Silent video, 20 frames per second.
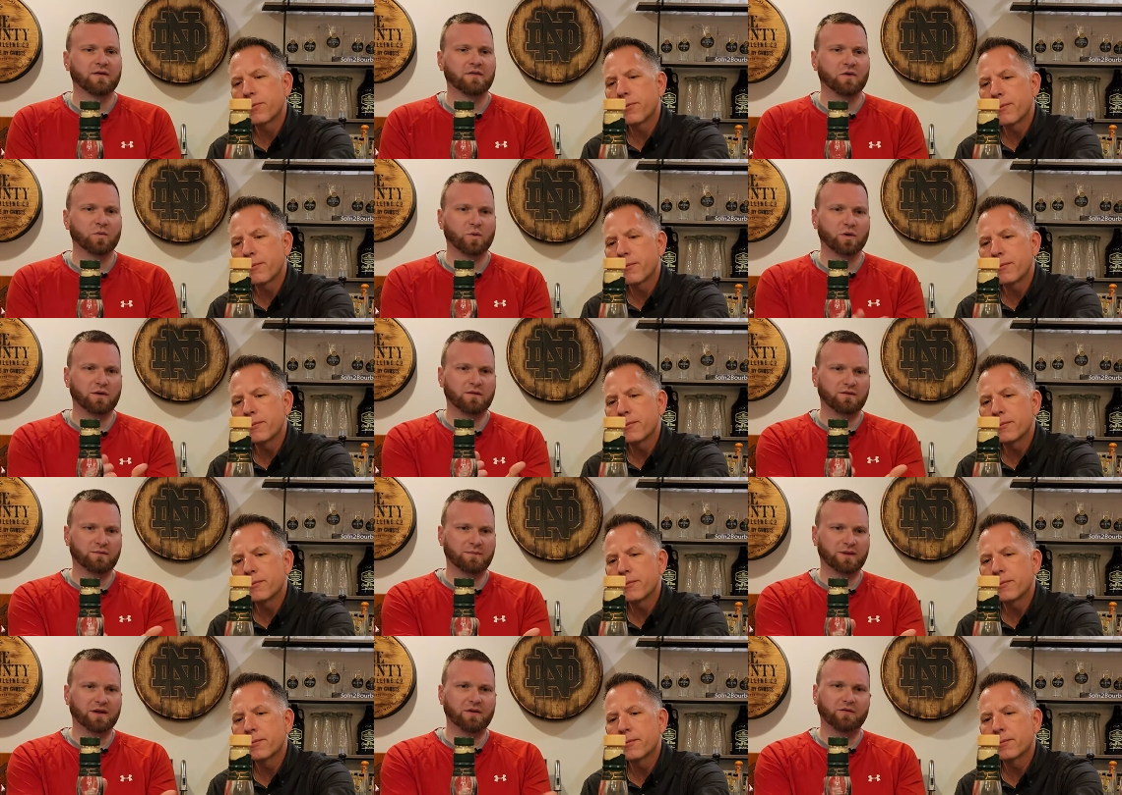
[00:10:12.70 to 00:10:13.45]
Speaker 1: The one in the
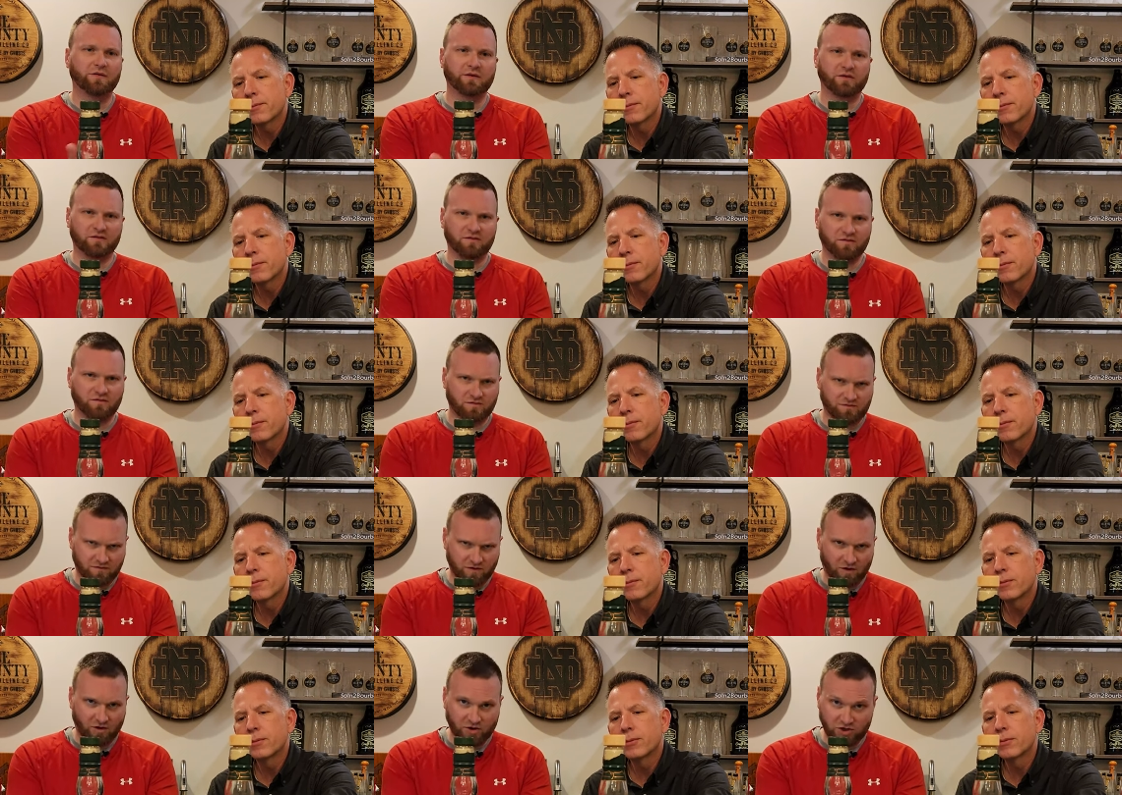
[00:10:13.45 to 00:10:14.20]
middle is
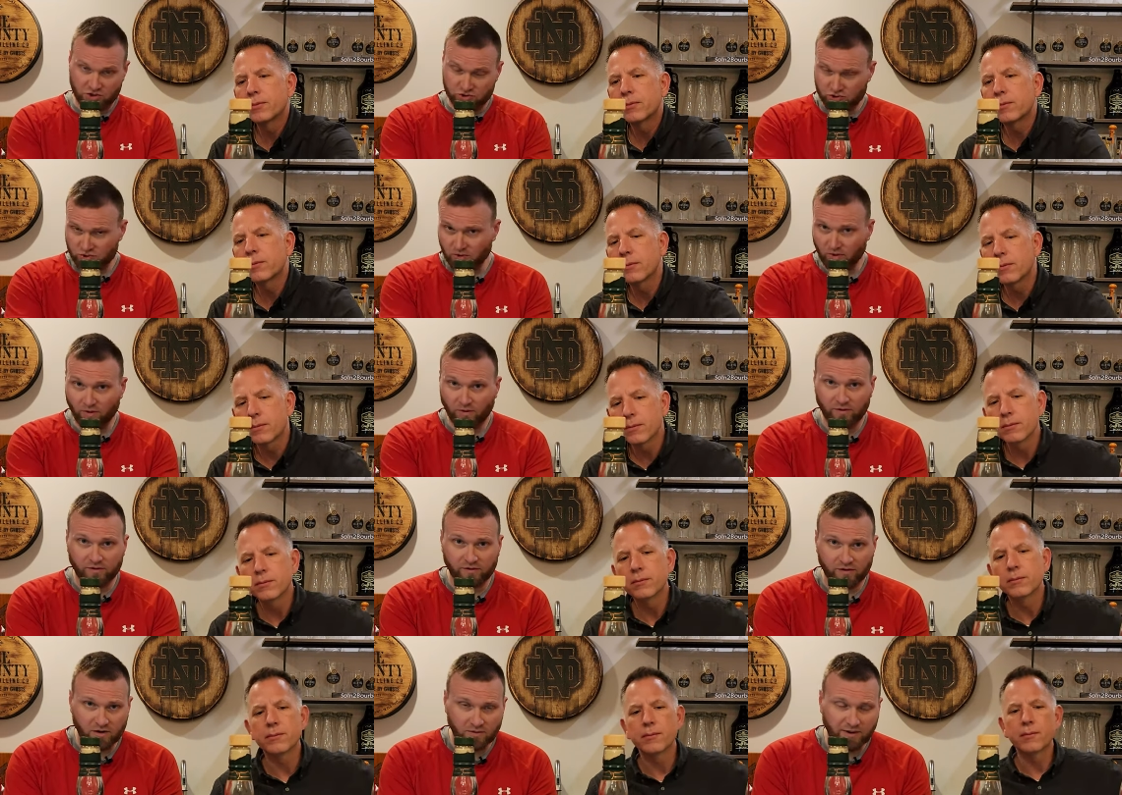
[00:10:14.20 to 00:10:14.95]
our control
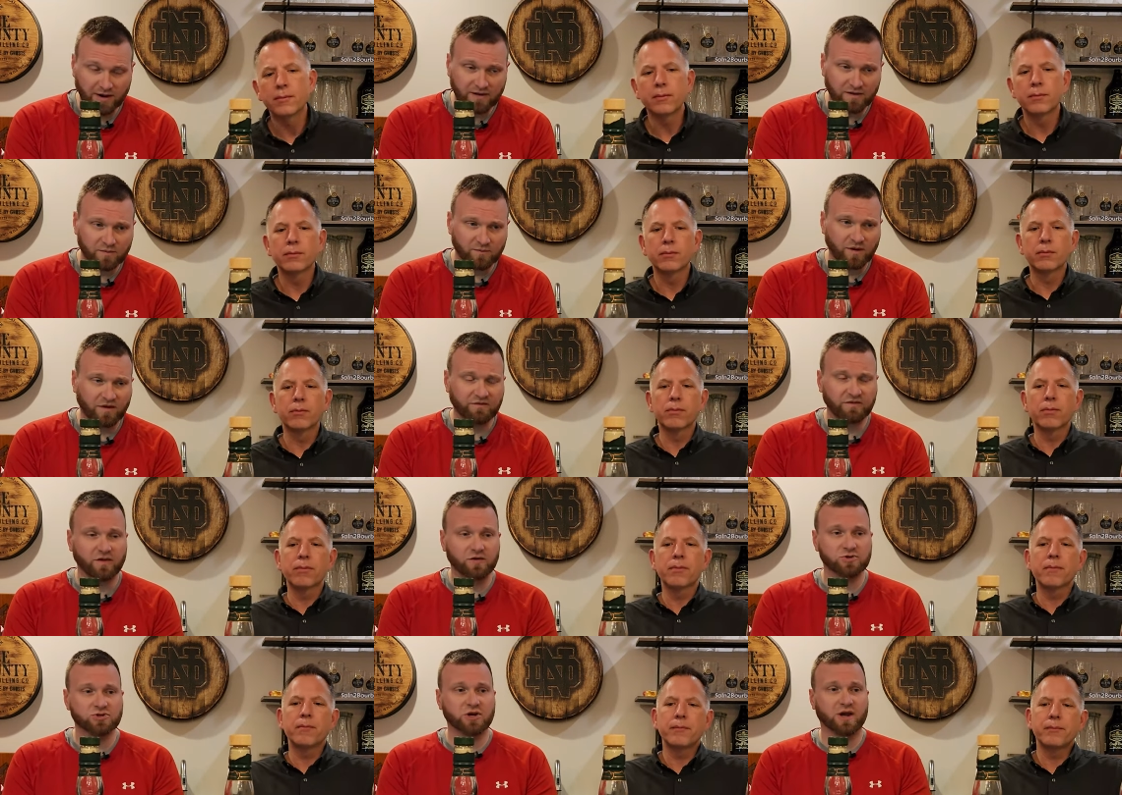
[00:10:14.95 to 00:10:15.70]
or our regular
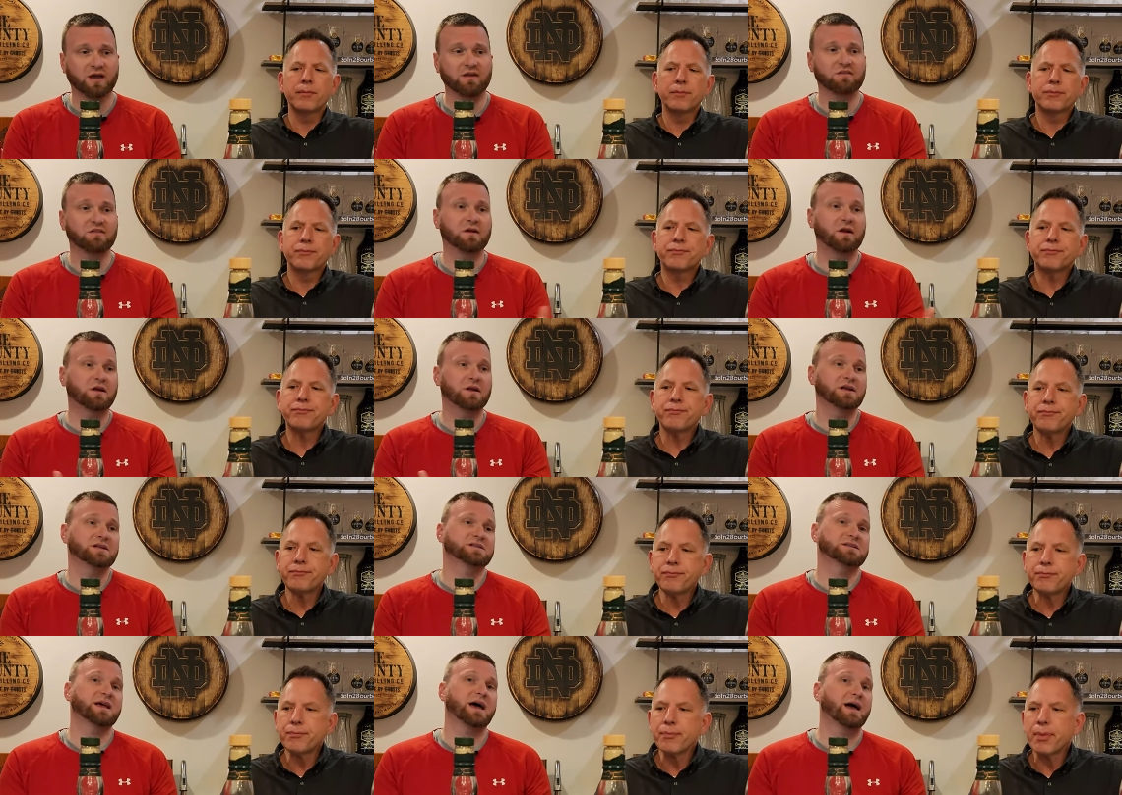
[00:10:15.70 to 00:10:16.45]
Buffalo Trace, and on
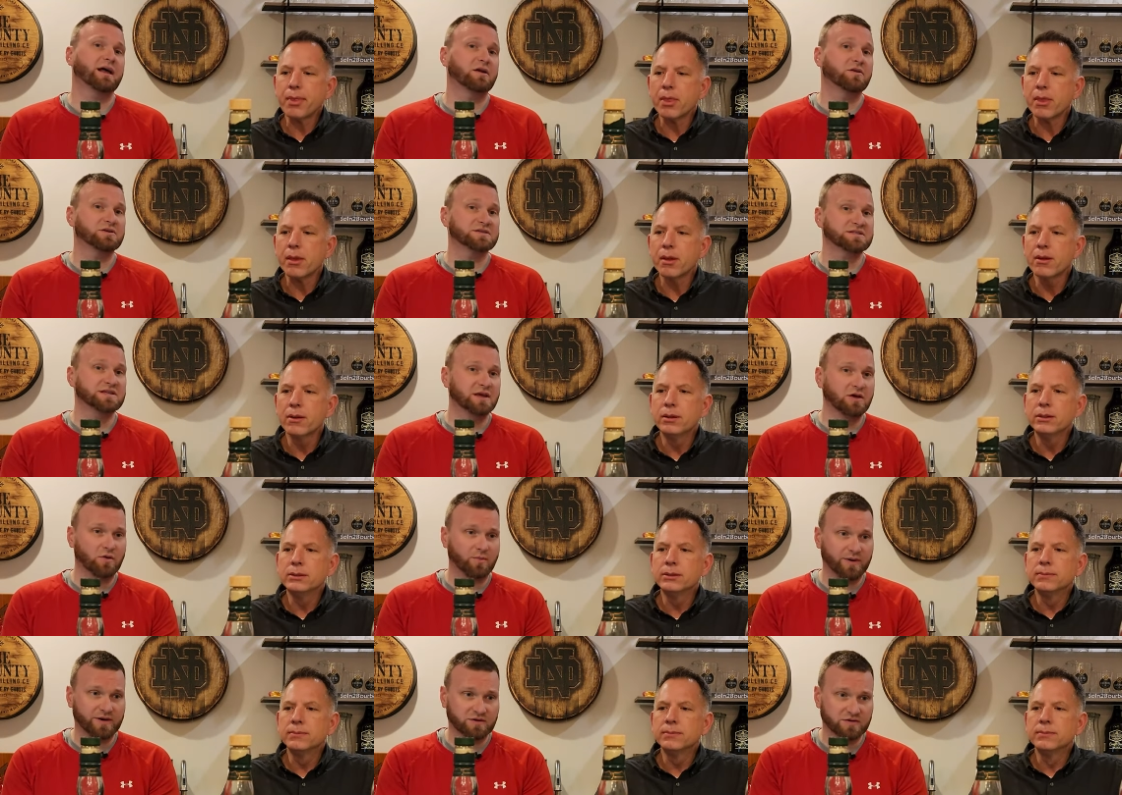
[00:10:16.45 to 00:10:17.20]
each side are single
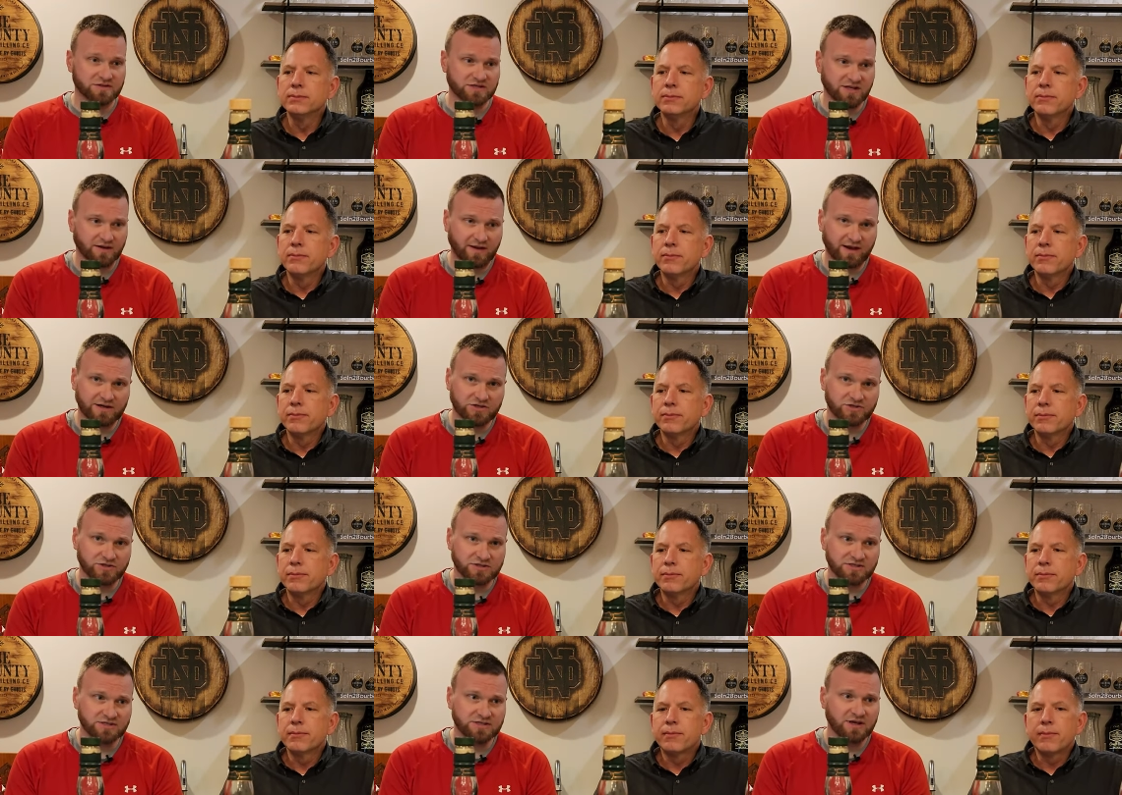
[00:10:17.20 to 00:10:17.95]
barrel
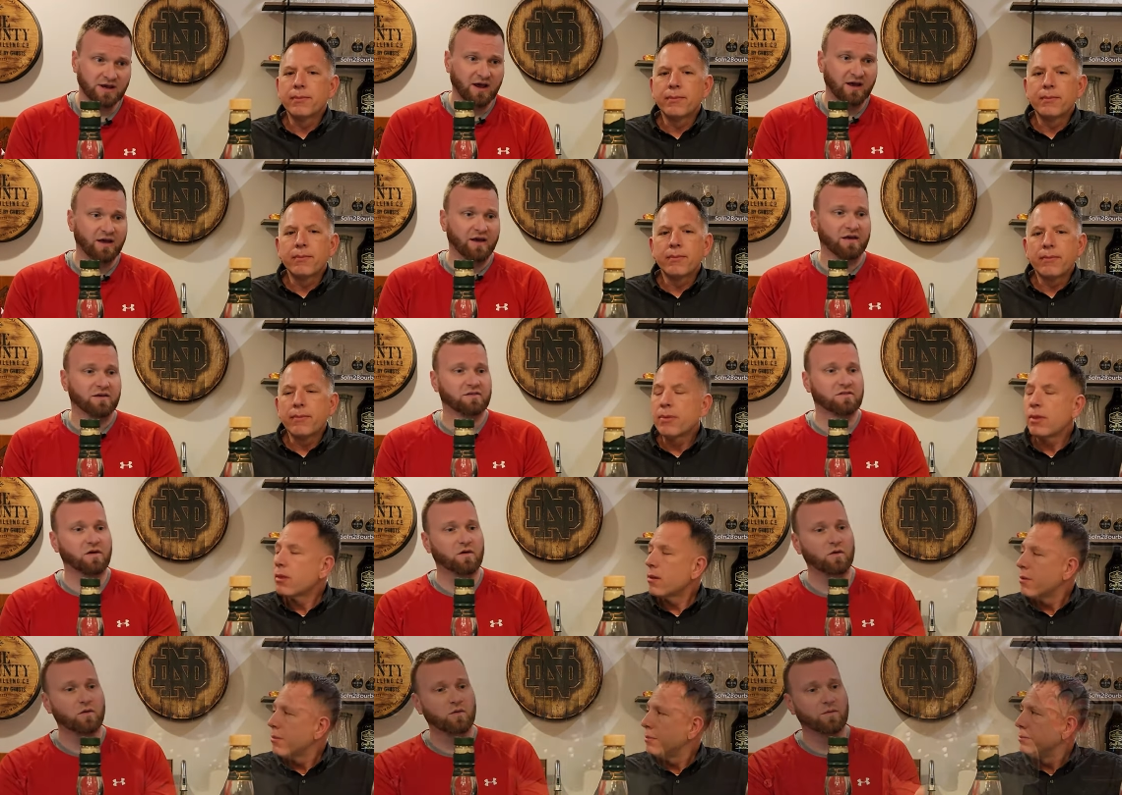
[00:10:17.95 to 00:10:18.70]
selections.
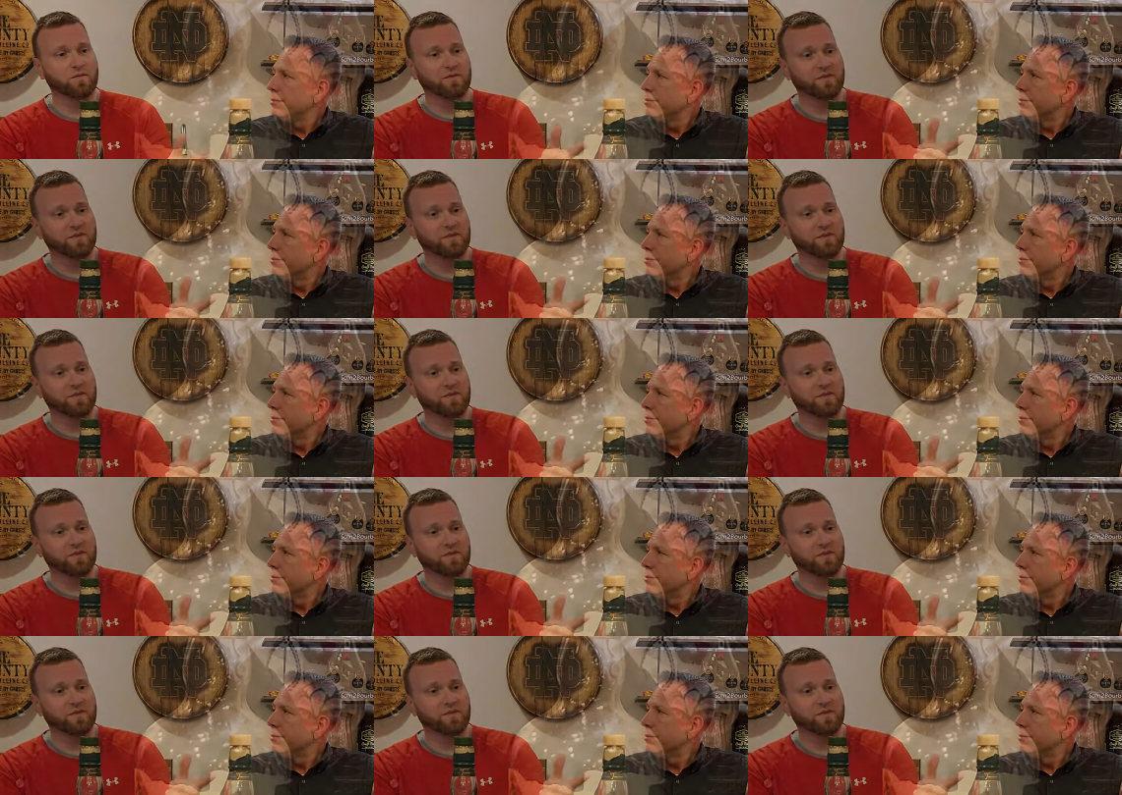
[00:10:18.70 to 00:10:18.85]
So